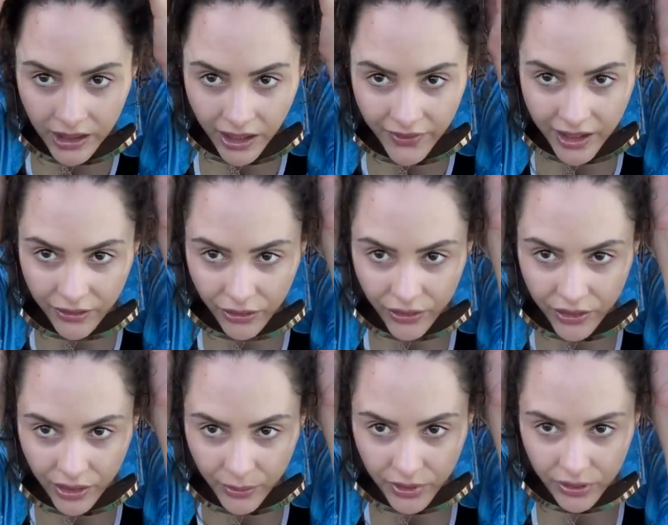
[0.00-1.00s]
And then I thought
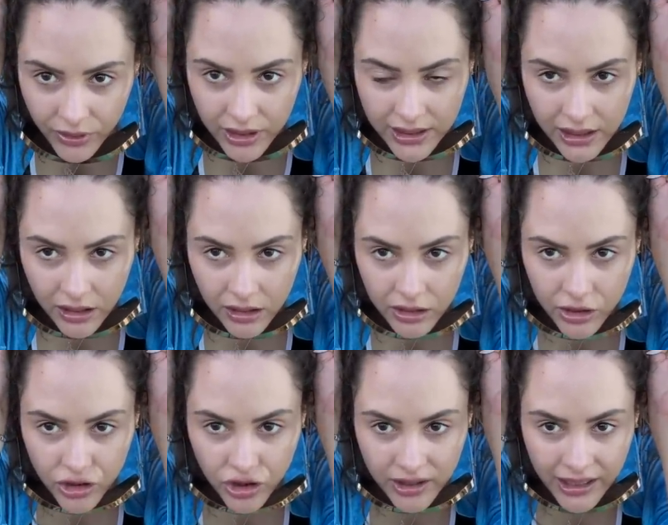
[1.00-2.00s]
that I would do the little
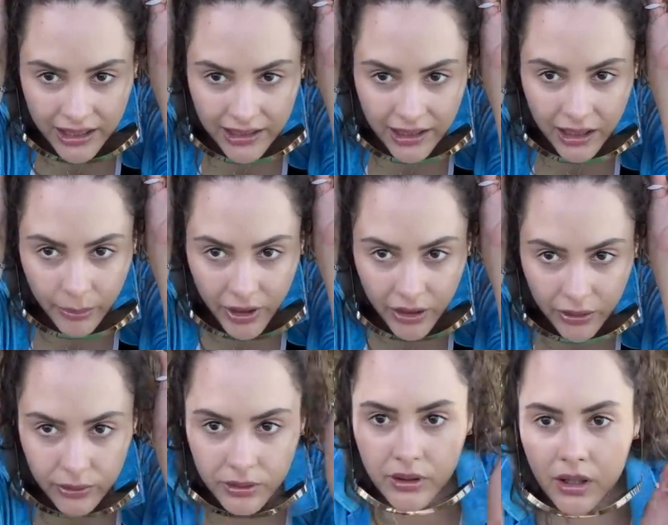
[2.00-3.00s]
Chanel hair
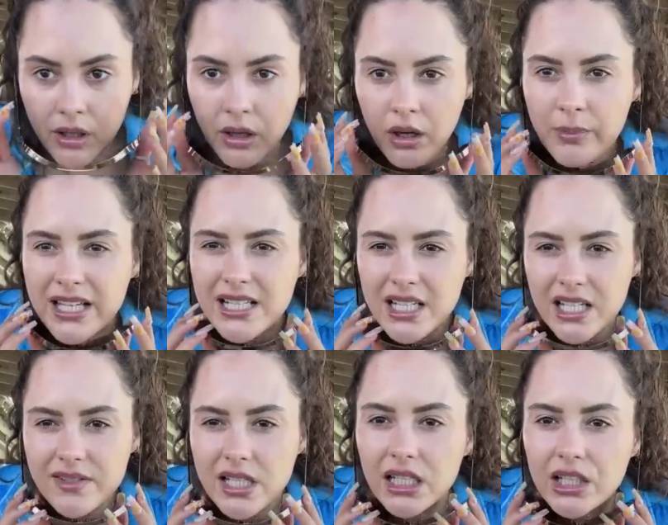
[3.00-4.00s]
bow because it
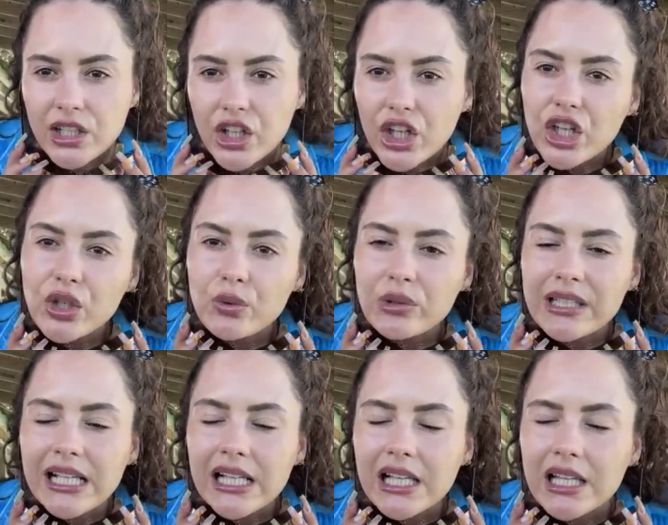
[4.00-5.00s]
gives like a cute
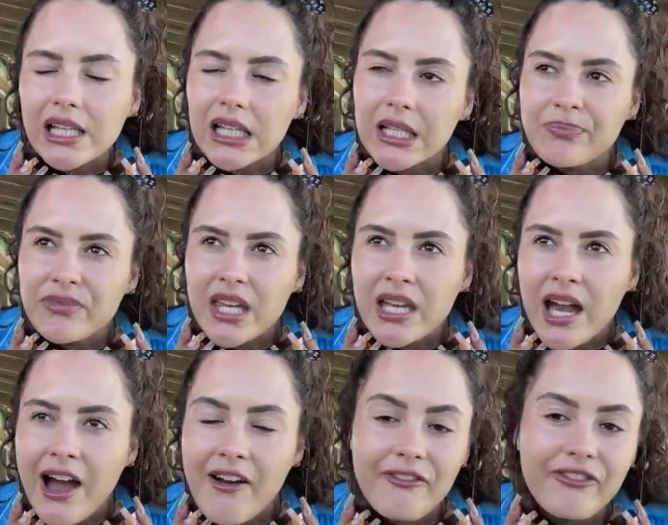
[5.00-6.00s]
little
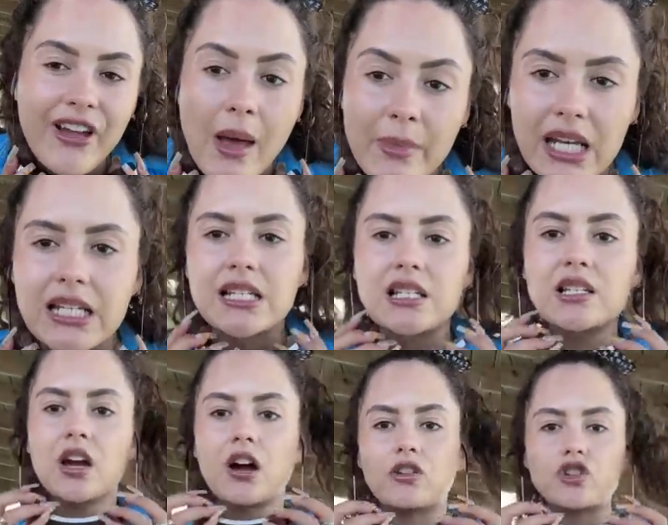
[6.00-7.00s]
feminine
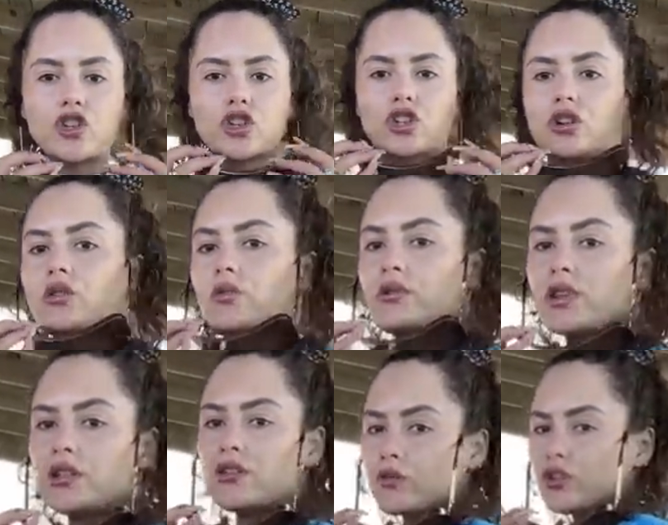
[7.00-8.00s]
touch to the
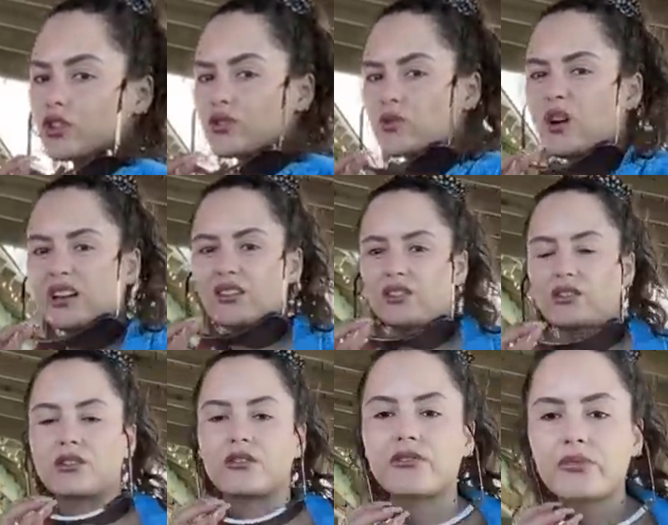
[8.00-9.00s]
look, which is quite
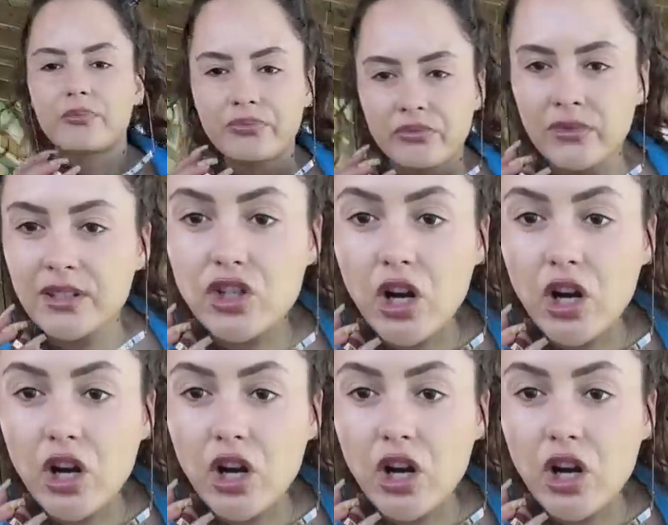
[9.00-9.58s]
sort of